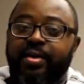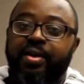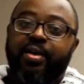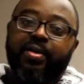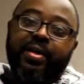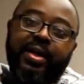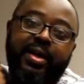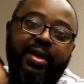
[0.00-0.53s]
in
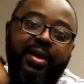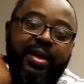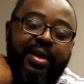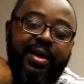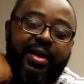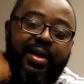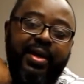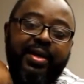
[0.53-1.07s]

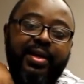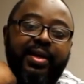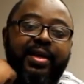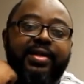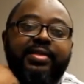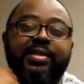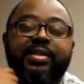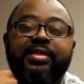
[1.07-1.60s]
later
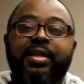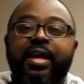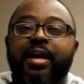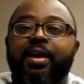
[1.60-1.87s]
lessons.